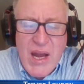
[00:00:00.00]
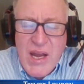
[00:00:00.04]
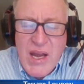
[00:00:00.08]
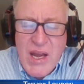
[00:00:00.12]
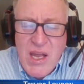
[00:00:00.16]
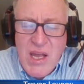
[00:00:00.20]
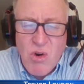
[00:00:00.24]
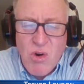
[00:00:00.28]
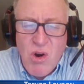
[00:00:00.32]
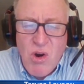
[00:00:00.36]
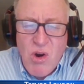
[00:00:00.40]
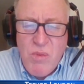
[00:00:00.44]

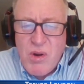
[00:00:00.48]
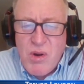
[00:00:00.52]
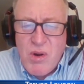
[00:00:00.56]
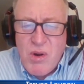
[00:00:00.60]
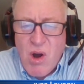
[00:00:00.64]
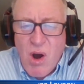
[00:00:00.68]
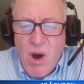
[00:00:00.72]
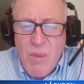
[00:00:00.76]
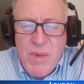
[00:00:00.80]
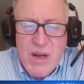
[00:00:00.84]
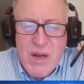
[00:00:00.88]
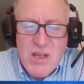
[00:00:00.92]
any
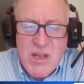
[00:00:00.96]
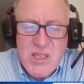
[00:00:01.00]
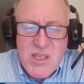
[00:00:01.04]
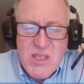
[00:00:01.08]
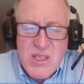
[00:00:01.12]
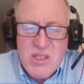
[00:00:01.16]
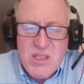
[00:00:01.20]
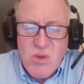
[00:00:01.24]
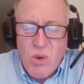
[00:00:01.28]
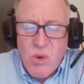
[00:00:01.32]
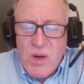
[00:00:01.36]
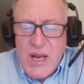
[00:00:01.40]
group,
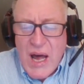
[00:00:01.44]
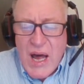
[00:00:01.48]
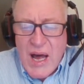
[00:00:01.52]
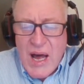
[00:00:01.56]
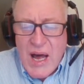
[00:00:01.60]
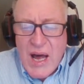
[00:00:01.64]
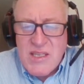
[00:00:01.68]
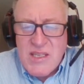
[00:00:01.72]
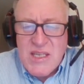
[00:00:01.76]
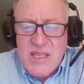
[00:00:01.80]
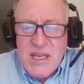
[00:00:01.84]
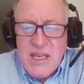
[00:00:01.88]
communist or
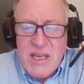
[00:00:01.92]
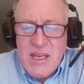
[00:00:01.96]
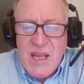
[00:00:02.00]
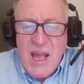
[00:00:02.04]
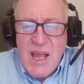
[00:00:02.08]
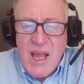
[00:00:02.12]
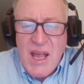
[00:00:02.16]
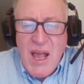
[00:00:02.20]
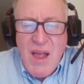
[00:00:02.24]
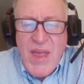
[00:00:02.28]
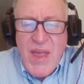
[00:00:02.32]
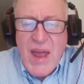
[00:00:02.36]

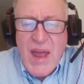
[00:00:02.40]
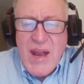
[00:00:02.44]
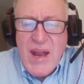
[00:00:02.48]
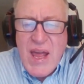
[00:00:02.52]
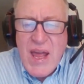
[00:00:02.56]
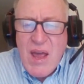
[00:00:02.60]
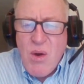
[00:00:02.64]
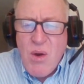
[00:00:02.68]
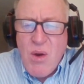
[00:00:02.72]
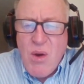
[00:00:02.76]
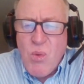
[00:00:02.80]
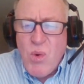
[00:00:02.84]
Nazi,
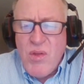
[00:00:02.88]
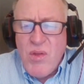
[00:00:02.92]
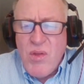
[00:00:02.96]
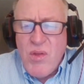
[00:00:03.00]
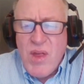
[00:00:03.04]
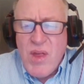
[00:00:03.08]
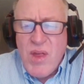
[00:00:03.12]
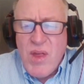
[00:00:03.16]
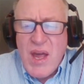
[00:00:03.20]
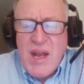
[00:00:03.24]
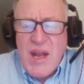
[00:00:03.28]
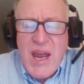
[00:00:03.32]
that
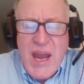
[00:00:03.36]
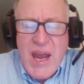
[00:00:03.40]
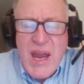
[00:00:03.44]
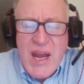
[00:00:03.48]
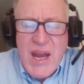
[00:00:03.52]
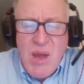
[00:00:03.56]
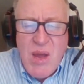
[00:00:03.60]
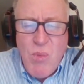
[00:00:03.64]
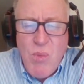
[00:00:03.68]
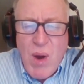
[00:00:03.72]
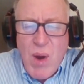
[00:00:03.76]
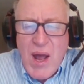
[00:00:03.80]
in
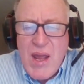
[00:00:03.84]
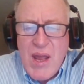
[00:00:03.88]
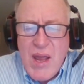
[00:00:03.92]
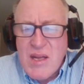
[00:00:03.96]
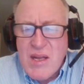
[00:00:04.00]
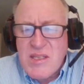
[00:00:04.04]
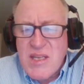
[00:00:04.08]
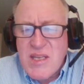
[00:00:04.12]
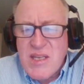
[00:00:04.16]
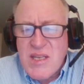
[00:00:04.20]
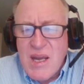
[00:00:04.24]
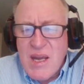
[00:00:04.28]
any
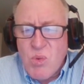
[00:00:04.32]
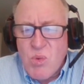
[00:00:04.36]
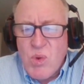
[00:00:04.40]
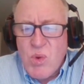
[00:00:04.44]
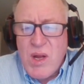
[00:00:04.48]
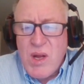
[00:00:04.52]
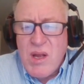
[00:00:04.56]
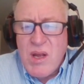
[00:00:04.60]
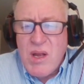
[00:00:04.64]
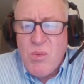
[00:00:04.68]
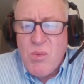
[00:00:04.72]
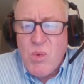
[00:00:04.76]
way
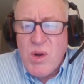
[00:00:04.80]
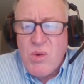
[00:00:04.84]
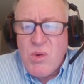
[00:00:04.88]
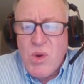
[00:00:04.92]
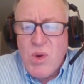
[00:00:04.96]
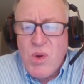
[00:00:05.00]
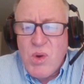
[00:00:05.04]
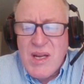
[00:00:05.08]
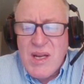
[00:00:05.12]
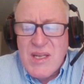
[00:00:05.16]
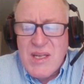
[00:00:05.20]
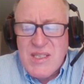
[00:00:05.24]

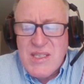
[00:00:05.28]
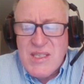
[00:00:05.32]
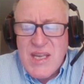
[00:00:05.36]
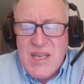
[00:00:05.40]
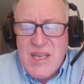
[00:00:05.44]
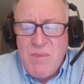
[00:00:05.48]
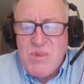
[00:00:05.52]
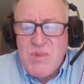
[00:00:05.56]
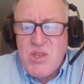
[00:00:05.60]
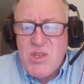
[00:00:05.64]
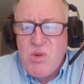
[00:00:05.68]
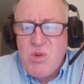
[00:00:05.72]
would
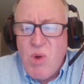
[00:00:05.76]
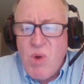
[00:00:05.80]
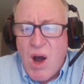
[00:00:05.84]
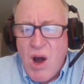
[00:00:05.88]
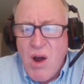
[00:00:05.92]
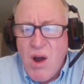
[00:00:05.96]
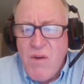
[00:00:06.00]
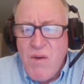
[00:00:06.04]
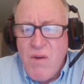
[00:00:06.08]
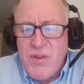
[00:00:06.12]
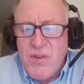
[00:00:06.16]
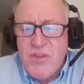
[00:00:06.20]
attempt
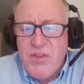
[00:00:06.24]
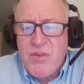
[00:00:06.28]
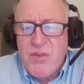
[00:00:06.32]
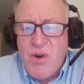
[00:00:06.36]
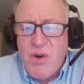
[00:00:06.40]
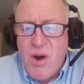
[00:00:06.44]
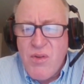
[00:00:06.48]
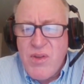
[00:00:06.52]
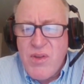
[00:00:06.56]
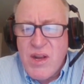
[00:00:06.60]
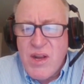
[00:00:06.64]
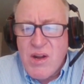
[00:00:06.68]
to
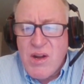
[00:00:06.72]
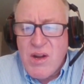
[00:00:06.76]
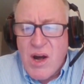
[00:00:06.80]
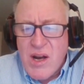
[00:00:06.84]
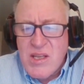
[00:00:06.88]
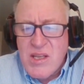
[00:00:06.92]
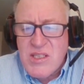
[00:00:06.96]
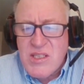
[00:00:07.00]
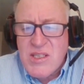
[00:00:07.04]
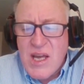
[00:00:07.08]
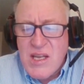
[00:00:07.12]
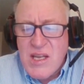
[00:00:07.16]
overthrow the
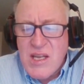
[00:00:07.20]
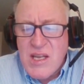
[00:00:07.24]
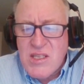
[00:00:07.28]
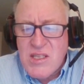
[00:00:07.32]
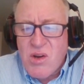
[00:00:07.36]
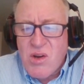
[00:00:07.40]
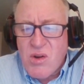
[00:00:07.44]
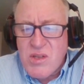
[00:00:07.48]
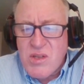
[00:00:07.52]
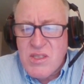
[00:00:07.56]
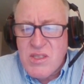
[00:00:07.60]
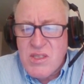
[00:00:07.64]
United
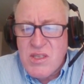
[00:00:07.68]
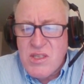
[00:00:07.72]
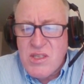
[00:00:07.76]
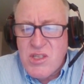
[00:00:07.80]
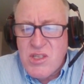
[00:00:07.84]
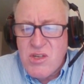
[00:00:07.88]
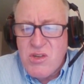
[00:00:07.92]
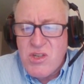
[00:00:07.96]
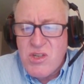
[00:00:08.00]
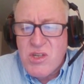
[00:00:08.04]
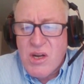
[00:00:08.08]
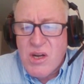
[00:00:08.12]
States
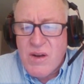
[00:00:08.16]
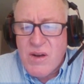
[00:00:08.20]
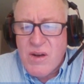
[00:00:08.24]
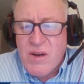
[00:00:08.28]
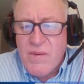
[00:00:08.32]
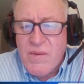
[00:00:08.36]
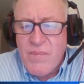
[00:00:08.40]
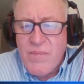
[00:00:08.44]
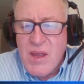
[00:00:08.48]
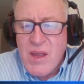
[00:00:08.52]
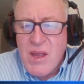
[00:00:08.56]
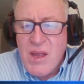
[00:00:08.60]

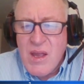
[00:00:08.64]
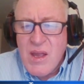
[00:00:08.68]
Constitution.